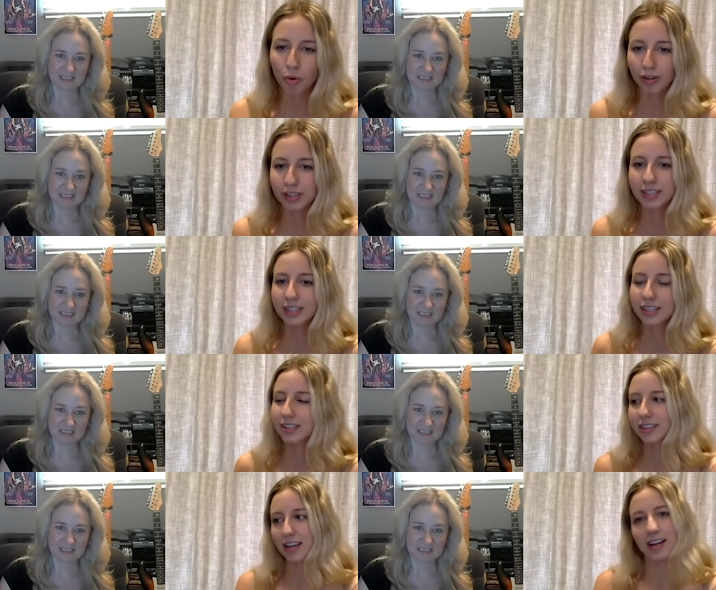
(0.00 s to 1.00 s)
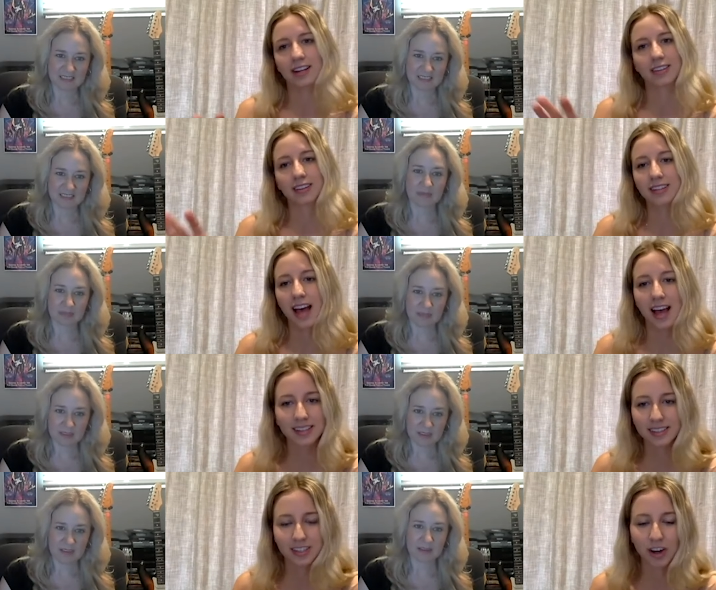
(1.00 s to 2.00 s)
Speaker 1: quarantines and the
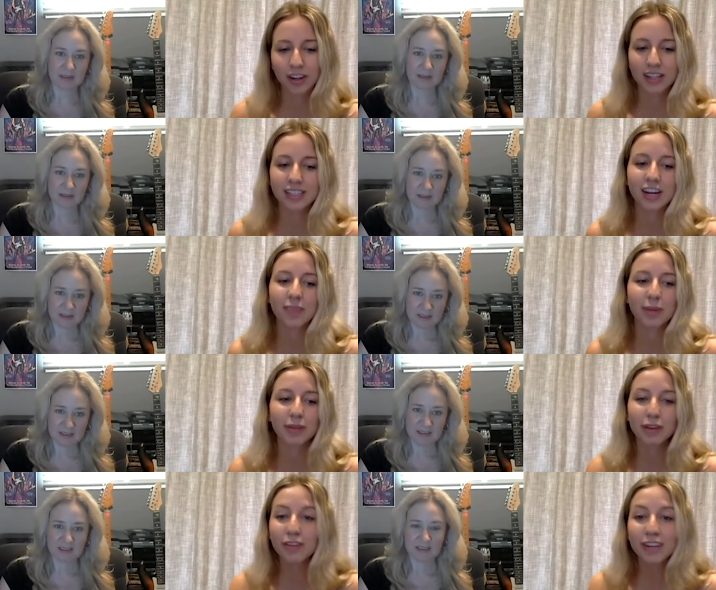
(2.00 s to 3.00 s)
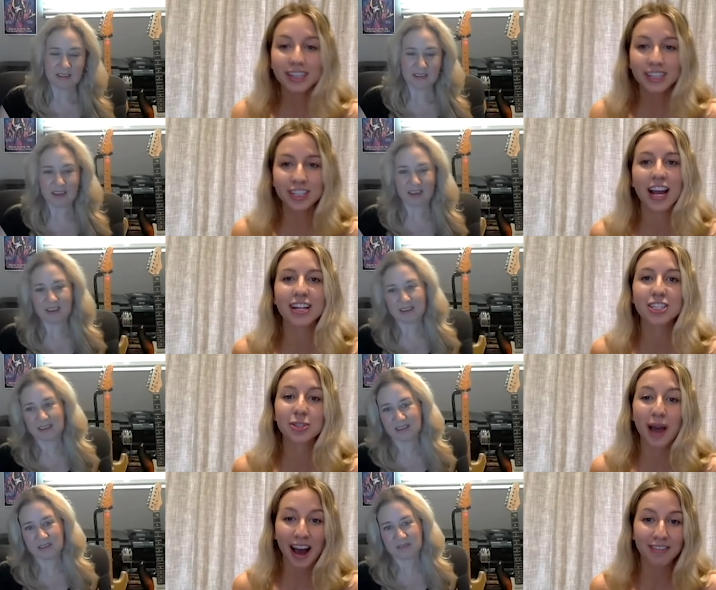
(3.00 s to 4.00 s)
tests and all that stuff but if you ever get the chance you
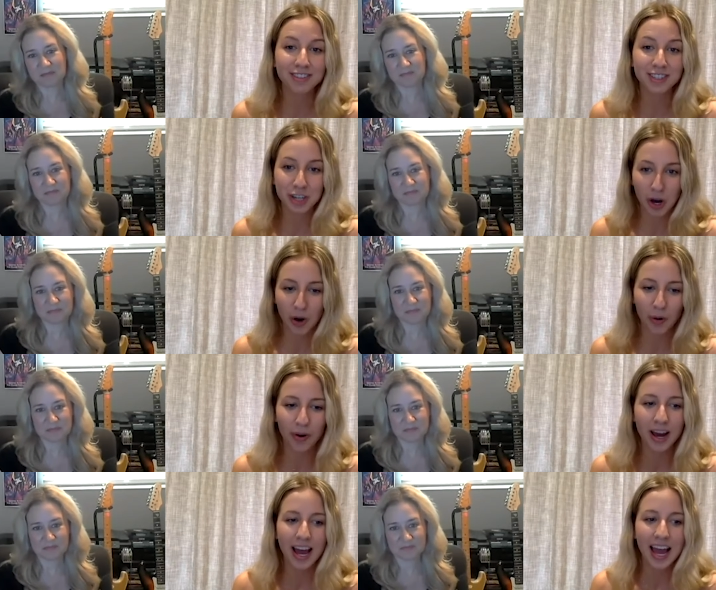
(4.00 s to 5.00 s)
have to go